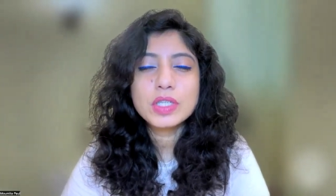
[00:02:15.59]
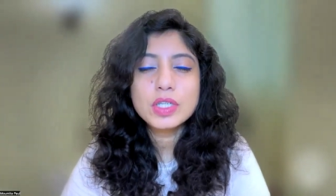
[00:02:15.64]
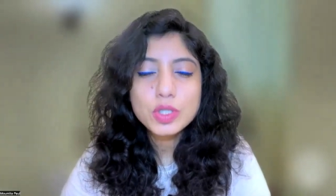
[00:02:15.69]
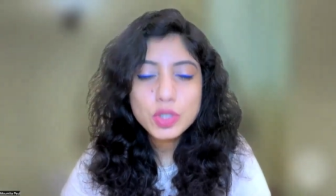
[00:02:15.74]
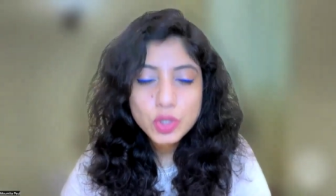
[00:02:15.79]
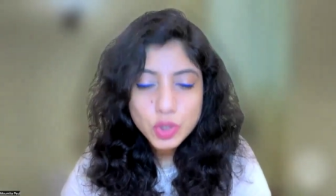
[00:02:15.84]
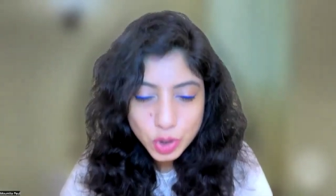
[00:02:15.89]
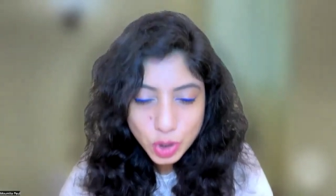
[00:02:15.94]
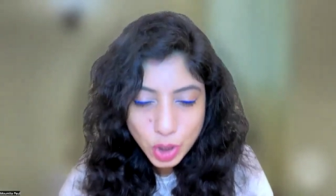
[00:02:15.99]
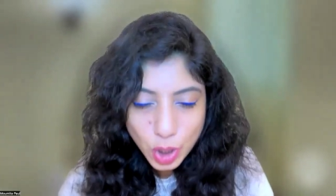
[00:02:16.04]

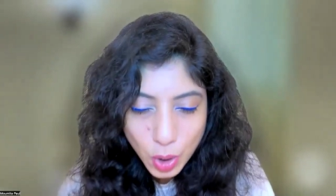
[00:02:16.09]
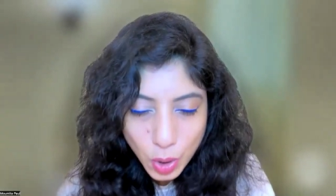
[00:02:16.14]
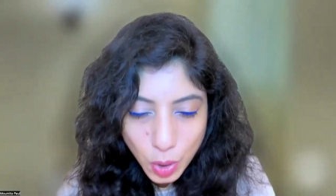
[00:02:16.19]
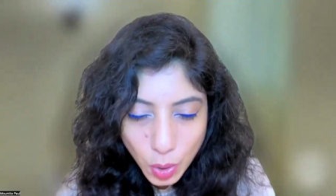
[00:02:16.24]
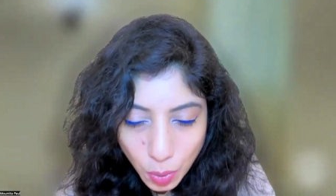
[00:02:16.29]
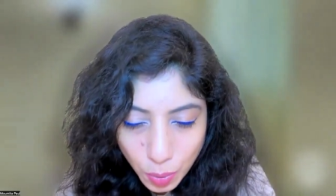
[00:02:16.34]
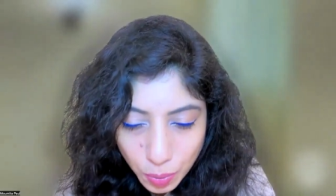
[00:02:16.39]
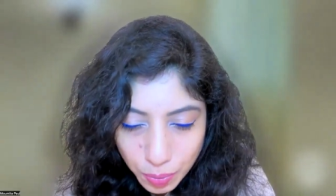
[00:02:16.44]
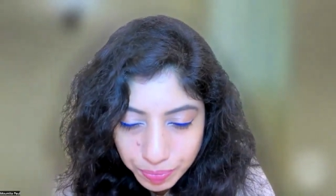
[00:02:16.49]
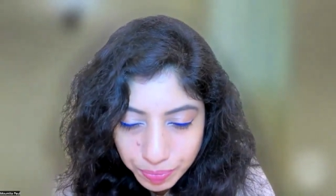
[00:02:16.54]

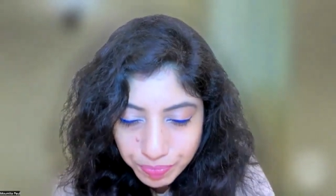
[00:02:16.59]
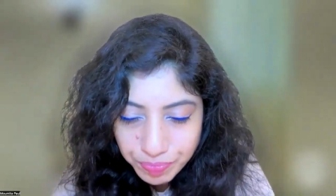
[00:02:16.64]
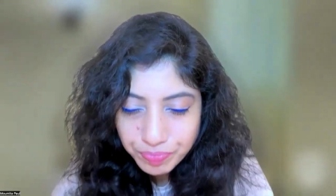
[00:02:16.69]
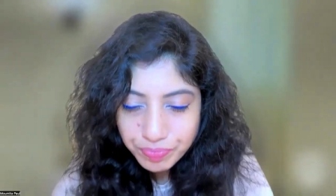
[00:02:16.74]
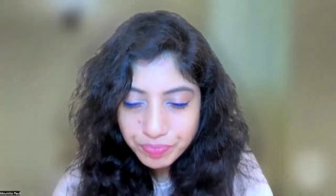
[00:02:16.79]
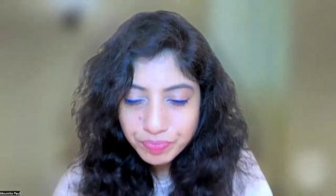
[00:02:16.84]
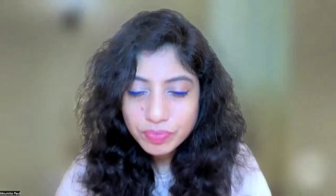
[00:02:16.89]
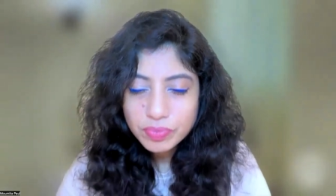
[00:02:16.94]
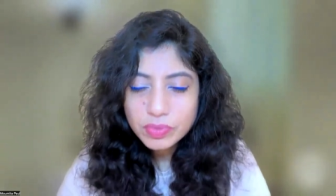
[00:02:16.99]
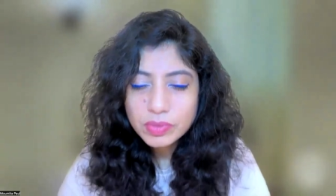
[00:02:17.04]
So,
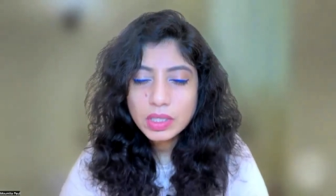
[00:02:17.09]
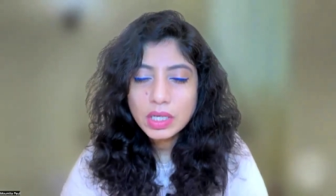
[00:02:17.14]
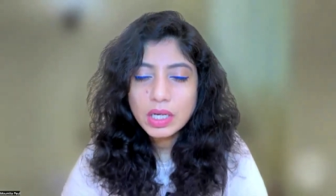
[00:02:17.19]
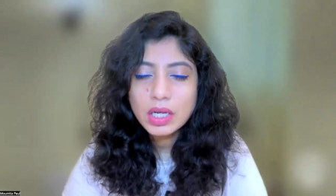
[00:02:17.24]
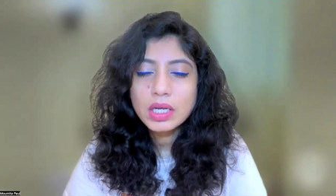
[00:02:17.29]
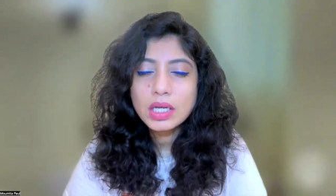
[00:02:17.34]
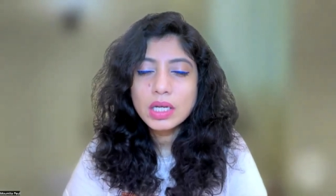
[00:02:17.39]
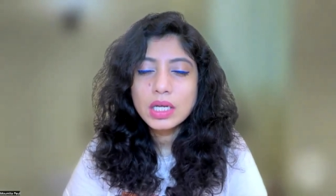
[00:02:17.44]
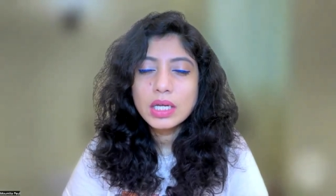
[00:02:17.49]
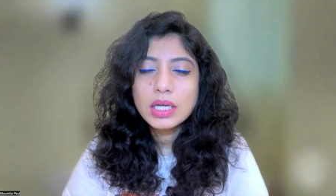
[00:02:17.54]

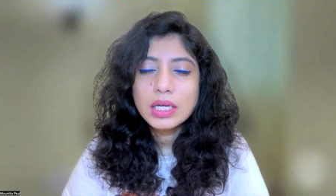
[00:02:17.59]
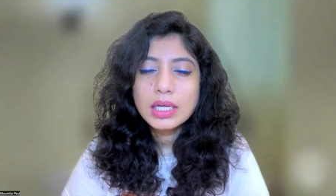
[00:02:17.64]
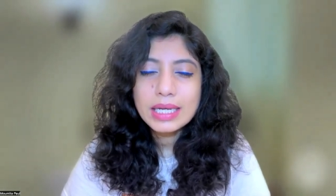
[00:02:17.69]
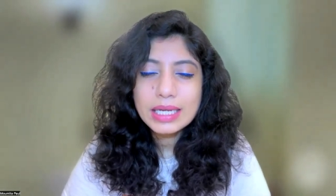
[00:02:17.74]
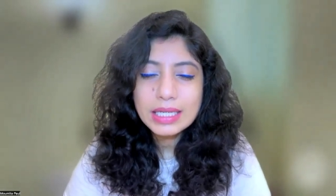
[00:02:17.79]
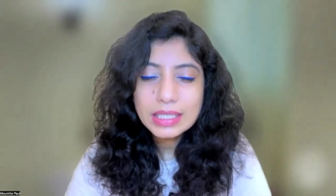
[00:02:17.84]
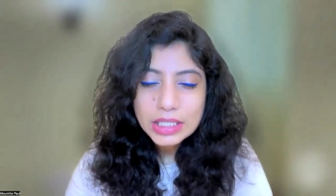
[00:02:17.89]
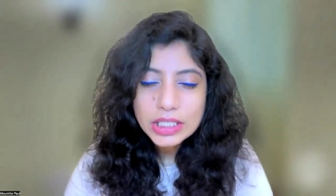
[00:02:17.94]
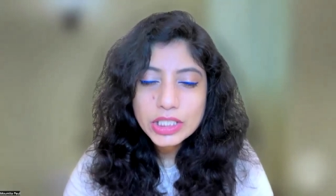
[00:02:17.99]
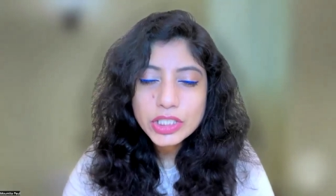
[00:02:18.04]

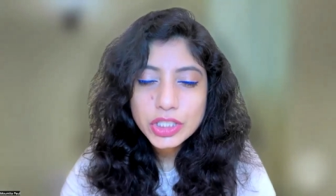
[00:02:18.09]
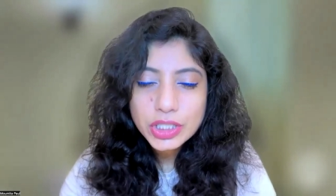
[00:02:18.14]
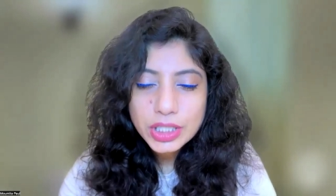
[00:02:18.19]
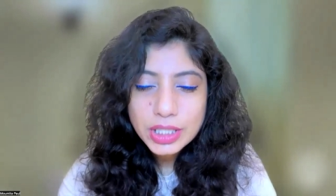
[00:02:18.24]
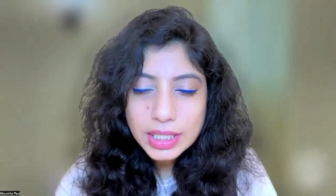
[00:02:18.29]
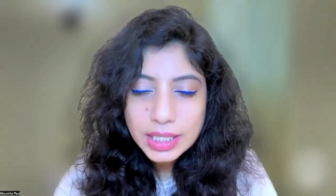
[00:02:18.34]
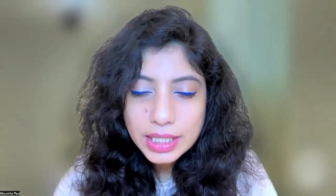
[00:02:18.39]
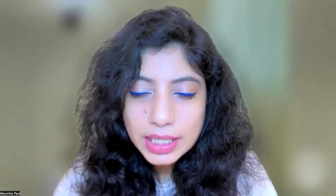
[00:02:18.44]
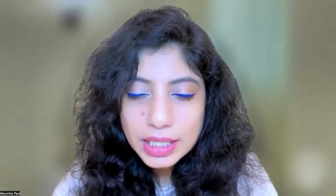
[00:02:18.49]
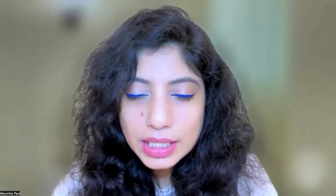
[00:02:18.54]

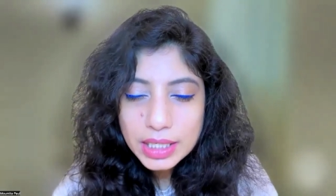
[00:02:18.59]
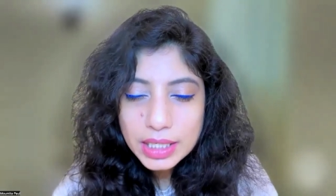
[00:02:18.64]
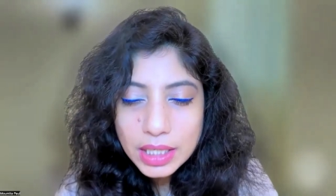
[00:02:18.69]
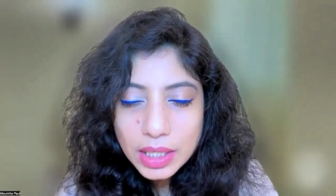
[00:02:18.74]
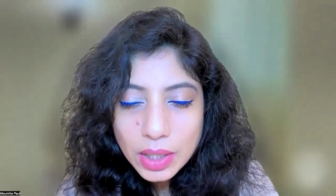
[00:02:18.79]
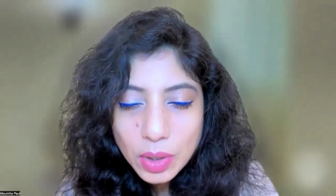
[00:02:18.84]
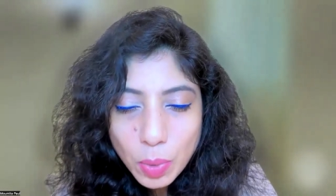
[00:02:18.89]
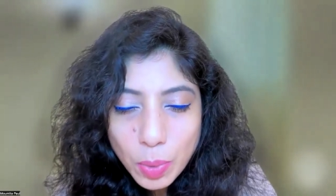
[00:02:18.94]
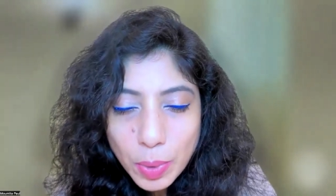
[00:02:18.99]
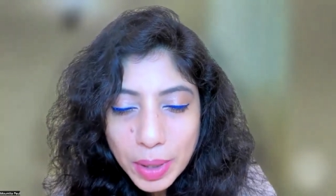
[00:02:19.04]
initially,
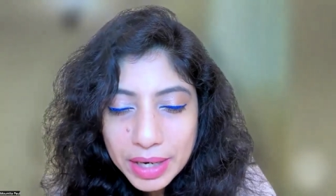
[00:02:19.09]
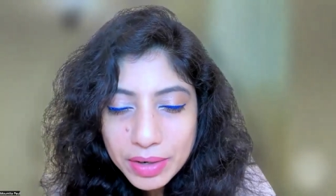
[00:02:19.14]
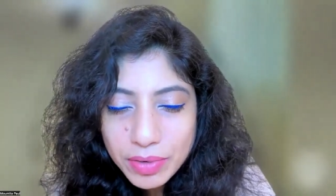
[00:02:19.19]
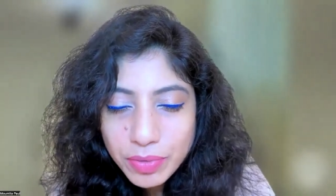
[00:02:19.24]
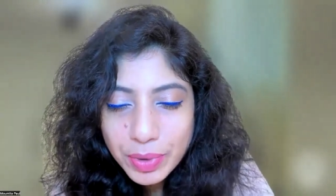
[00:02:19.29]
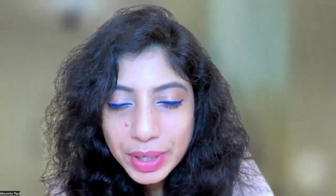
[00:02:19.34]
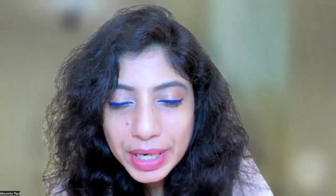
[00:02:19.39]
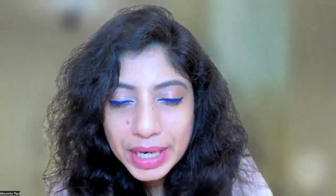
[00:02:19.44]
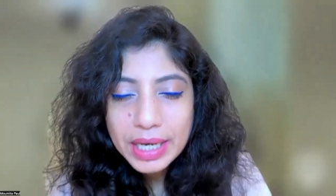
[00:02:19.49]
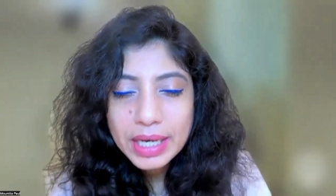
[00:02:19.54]
when
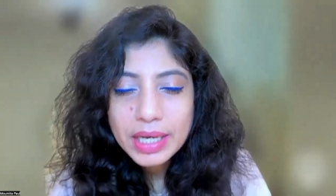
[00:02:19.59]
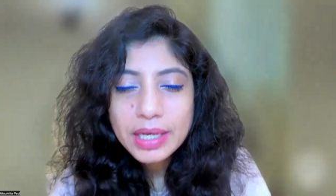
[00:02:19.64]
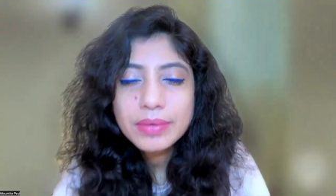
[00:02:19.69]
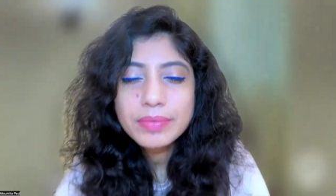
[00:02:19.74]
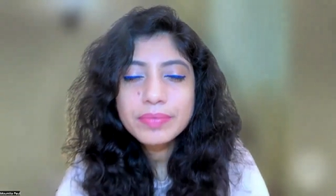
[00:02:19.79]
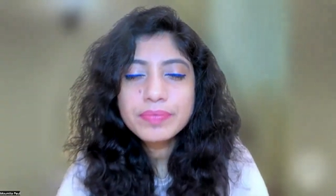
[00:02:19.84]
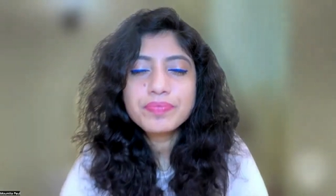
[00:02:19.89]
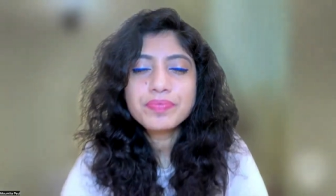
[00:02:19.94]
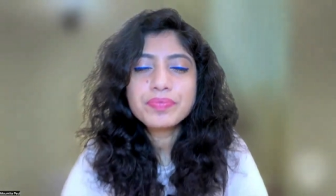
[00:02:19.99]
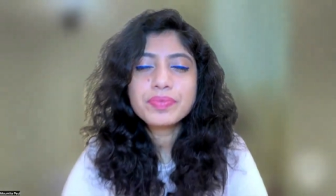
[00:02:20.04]
we
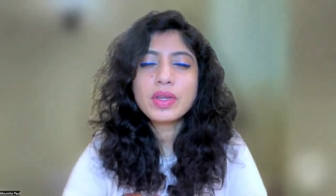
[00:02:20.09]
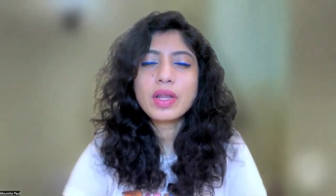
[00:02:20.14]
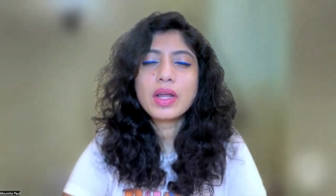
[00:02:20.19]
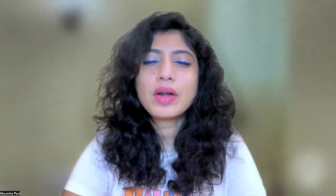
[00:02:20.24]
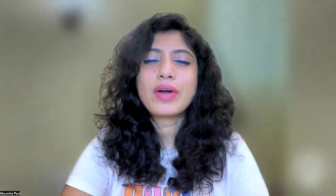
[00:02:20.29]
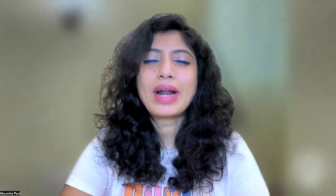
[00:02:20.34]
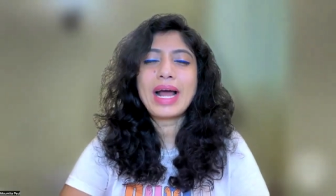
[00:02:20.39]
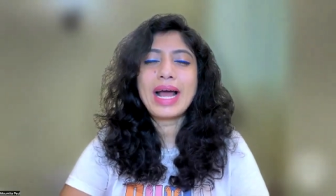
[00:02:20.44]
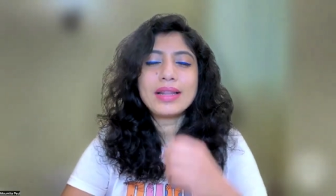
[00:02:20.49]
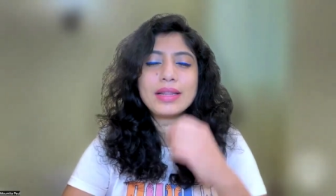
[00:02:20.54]

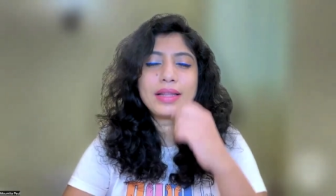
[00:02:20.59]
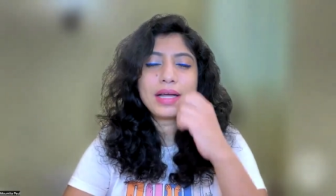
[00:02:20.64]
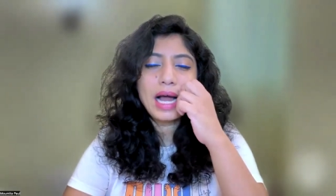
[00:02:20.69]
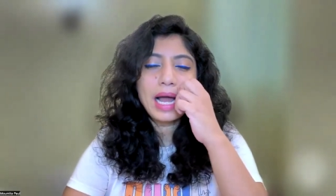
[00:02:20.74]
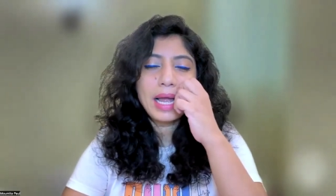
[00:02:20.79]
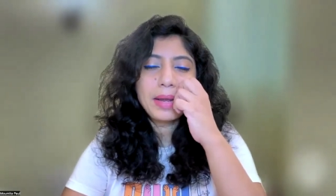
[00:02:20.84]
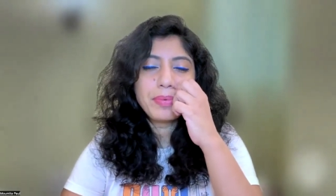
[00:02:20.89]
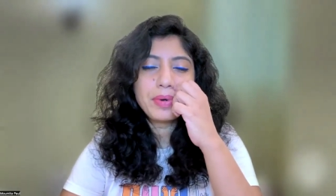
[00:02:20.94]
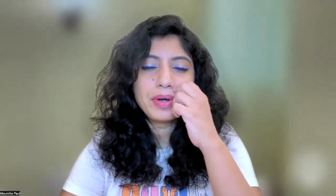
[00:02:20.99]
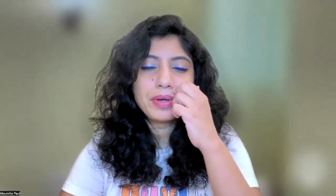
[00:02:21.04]
ran the
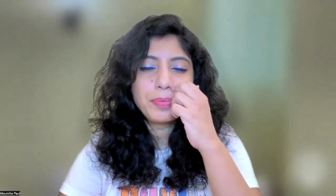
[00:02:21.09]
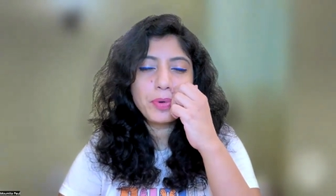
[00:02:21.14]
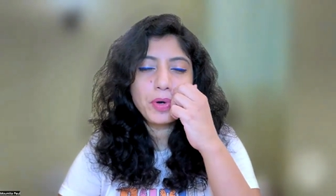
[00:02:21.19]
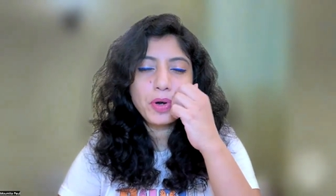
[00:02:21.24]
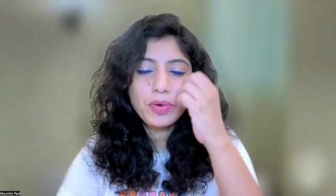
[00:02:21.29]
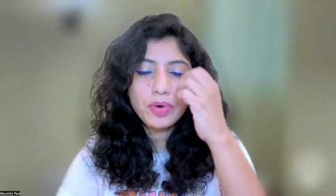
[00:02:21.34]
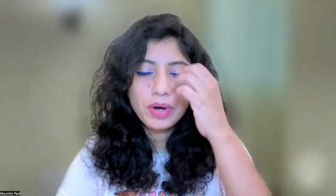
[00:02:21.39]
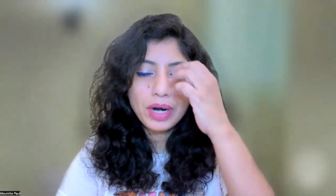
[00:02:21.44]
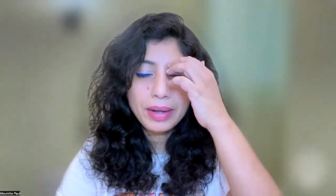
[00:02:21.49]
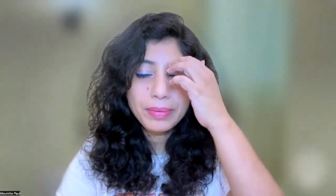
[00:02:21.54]
hybrid
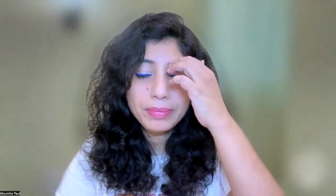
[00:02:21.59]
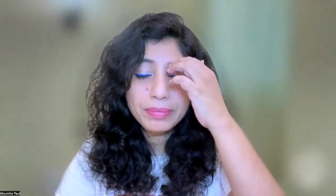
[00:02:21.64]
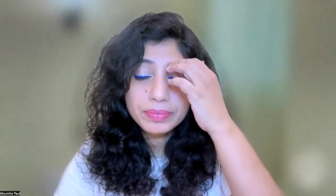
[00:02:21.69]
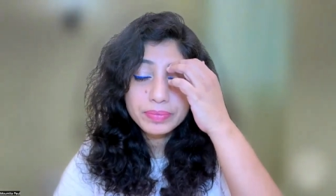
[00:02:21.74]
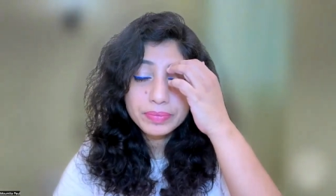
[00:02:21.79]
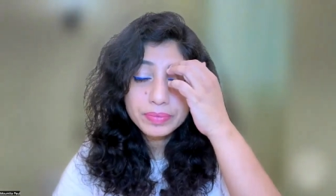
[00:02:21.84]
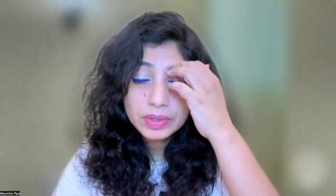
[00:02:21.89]
program